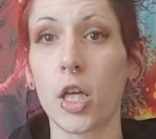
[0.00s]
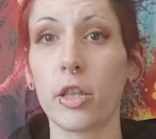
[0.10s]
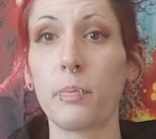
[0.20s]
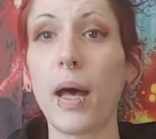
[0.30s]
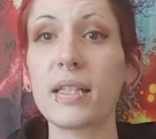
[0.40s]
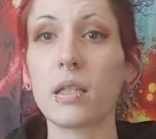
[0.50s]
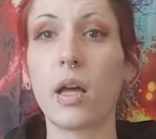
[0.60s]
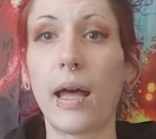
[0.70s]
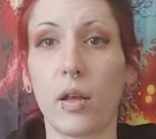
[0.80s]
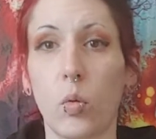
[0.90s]
the
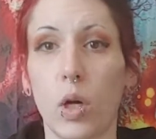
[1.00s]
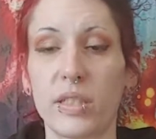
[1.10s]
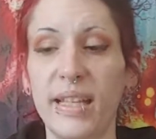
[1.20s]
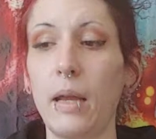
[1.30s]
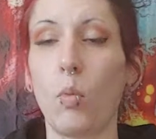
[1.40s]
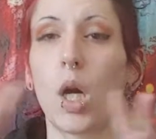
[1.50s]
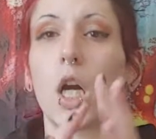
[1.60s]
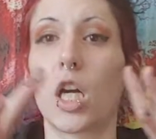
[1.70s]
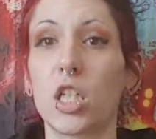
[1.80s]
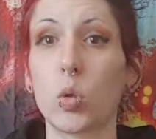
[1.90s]
puzzle, how the same
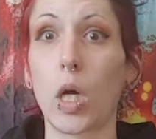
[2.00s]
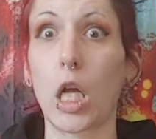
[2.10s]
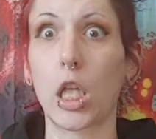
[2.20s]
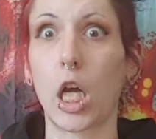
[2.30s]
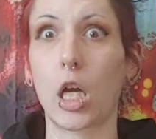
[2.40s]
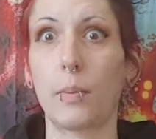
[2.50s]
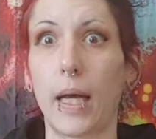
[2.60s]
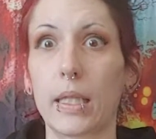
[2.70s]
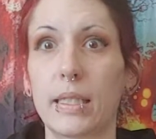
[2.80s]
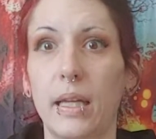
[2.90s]
words, we're all talking
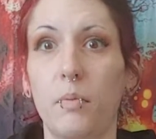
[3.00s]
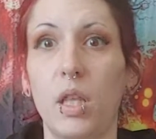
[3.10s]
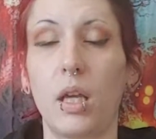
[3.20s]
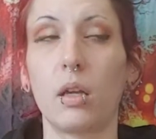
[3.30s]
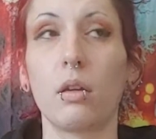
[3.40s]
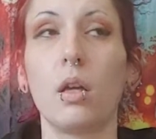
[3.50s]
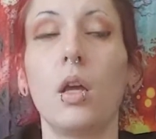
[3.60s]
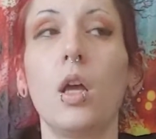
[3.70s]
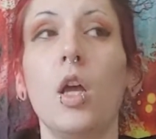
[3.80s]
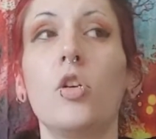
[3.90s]
about the same thing.
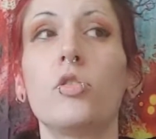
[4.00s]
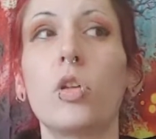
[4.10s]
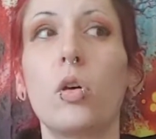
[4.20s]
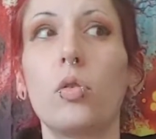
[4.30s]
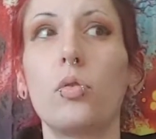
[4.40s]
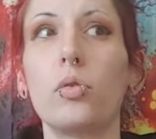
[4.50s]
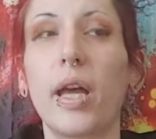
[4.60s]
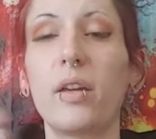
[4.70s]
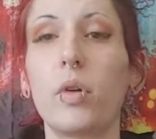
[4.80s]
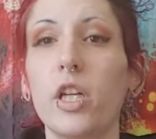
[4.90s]
So
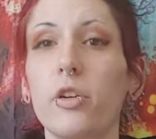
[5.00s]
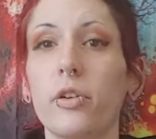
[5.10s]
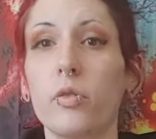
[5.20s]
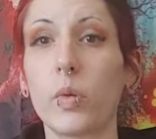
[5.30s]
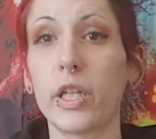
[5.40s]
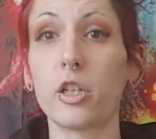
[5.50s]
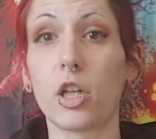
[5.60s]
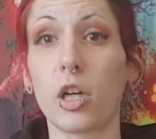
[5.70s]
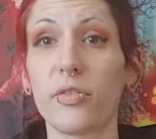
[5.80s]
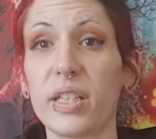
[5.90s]
like when your
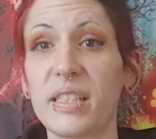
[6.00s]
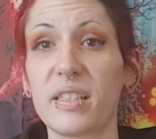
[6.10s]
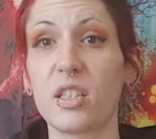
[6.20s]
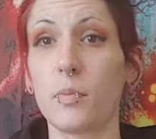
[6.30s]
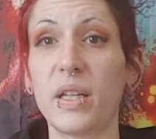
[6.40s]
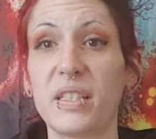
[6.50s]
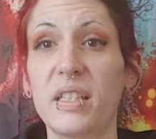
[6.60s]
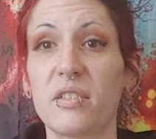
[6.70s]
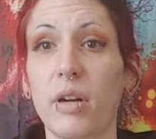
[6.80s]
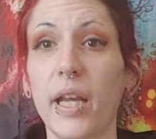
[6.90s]
nervous system is
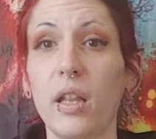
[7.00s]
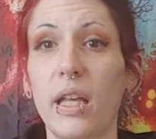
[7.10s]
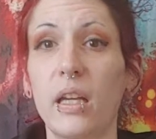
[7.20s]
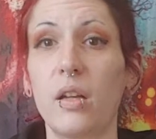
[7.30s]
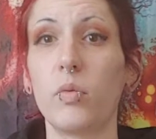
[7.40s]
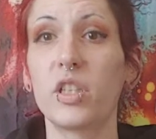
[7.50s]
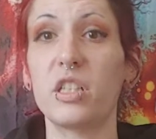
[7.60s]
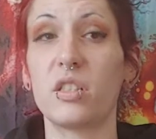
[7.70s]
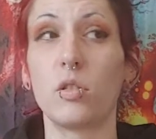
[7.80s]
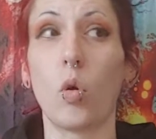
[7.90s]
dysregulated, which
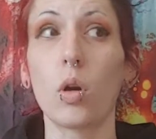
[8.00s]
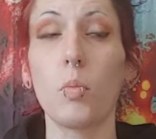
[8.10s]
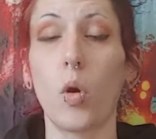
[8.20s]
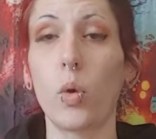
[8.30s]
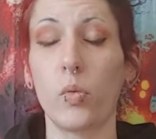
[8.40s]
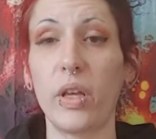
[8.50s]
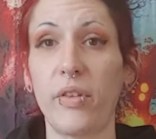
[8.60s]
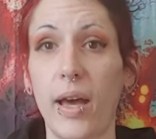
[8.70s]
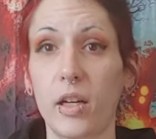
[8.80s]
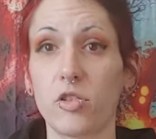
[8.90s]
is normal when
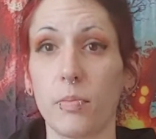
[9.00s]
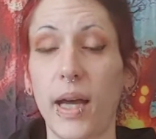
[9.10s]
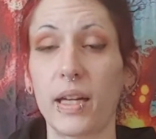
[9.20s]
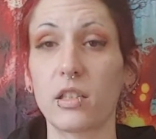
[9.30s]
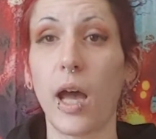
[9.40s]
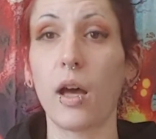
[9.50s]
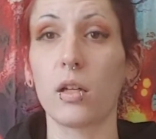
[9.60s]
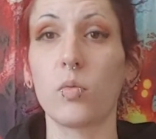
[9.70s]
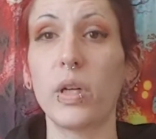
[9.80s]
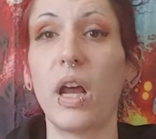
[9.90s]
we've had a traumatic
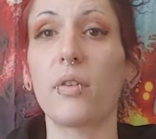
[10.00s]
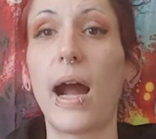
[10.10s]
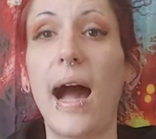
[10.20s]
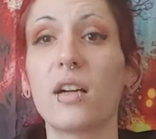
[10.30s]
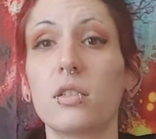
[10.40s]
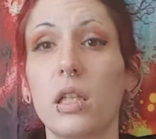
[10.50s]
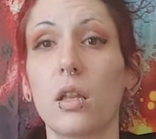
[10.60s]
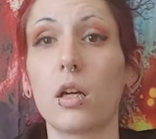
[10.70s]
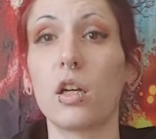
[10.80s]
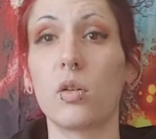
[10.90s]
childhood, we never actually
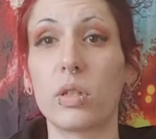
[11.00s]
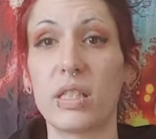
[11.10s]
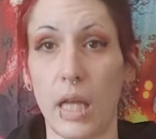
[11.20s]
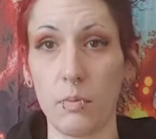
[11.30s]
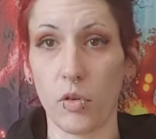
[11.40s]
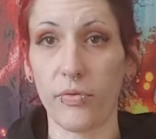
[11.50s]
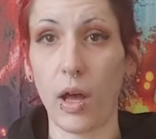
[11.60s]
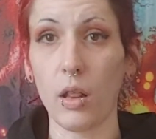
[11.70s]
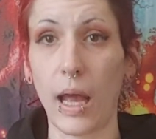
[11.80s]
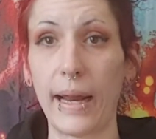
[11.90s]
learned what stable
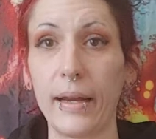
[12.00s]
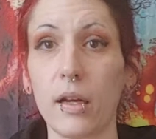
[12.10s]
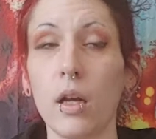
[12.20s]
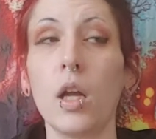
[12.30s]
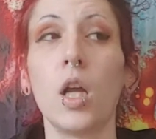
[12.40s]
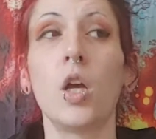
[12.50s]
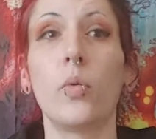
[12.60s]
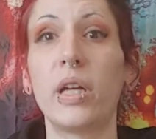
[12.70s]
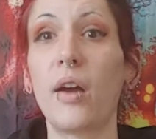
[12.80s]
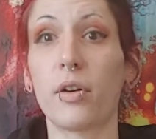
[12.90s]
felt like.
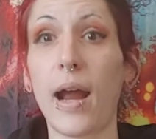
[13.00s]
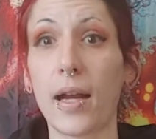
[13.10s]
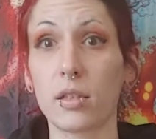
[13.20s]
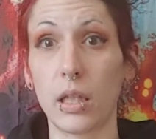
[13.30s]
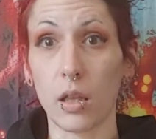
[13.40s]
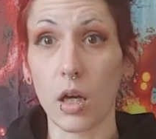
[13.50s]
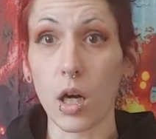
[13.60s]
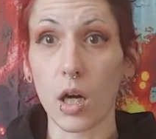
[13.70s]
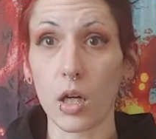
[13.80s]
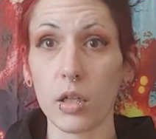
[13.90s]
We never actually
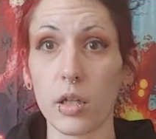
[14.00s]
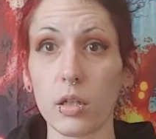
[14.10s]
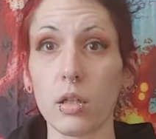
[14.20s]
learned